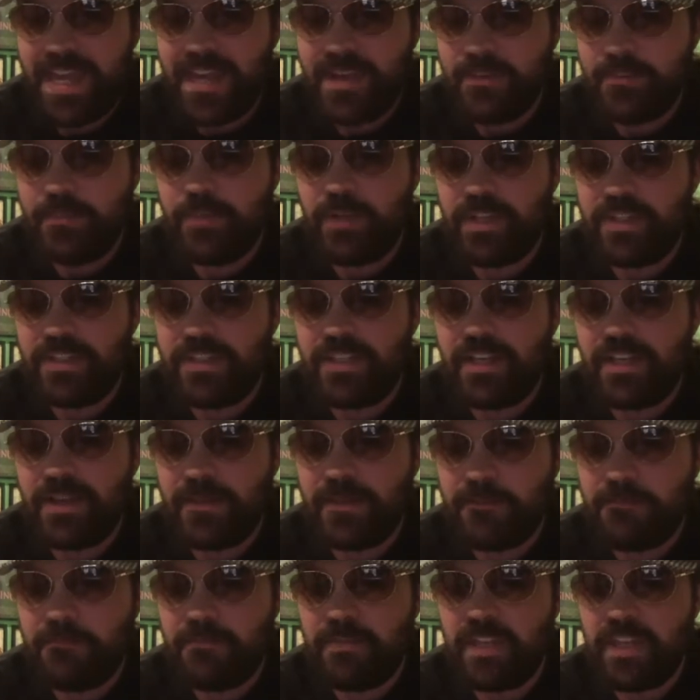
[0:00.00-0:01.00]
like
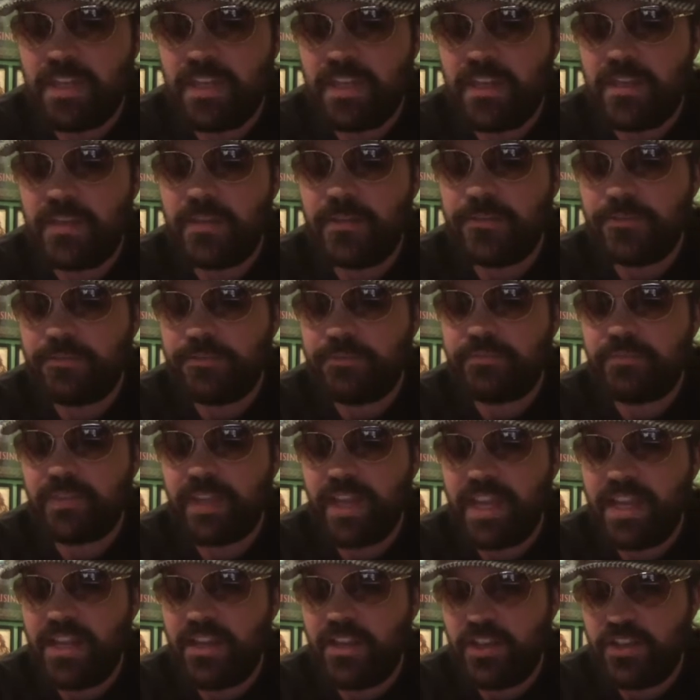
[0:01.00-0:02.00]
I
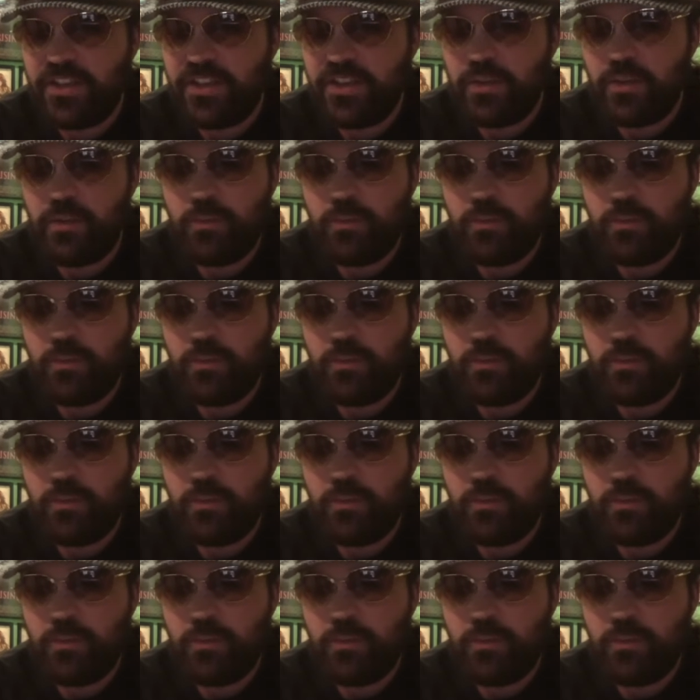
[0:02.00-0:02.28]
said, the